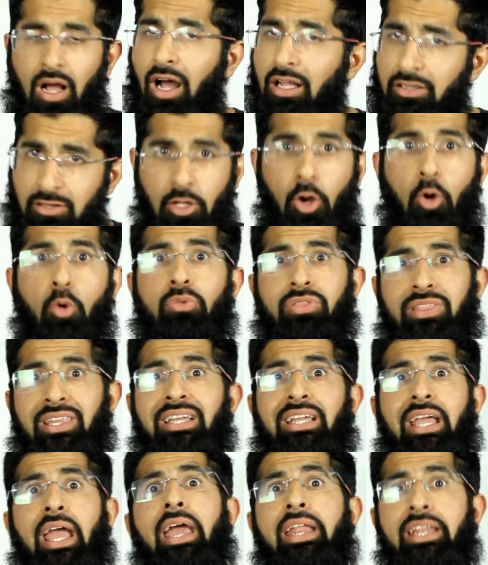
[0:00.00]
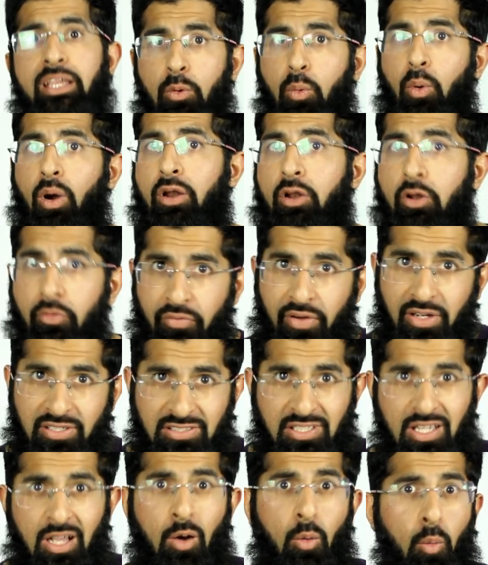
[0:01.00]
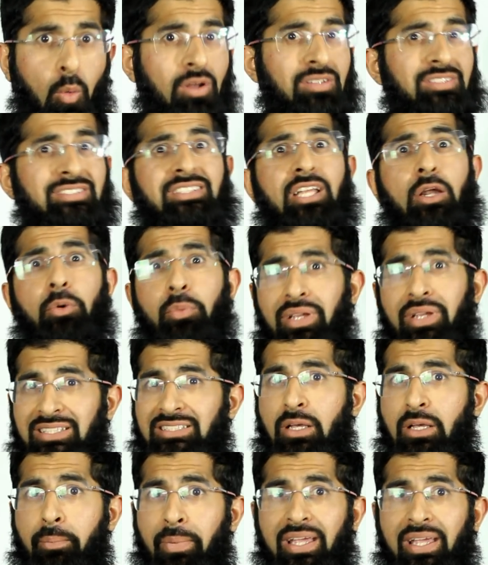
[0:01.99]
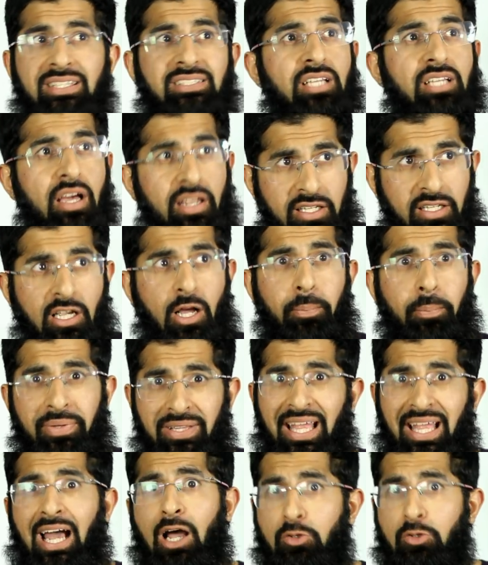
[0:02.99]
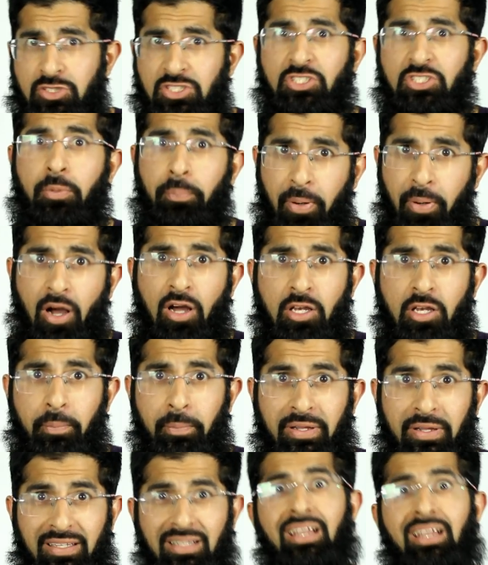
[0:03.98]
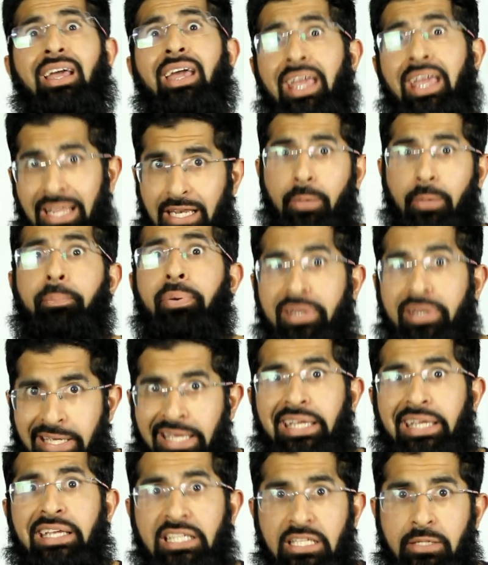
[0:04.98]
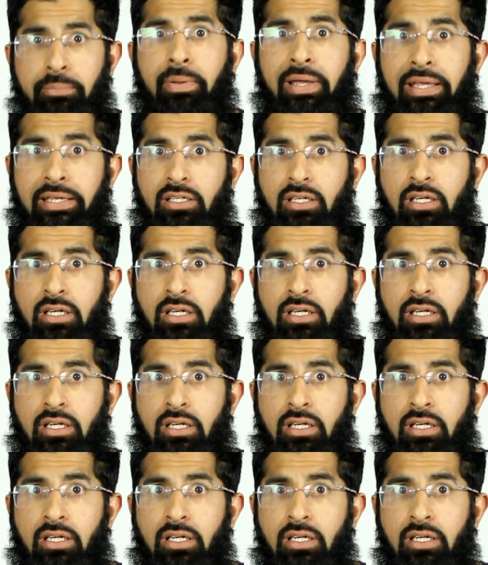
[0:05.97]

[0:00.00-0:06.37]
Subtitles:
I don't think any one of us wants Theresa May turning up in the Houses of Parliament in a bikini, mate.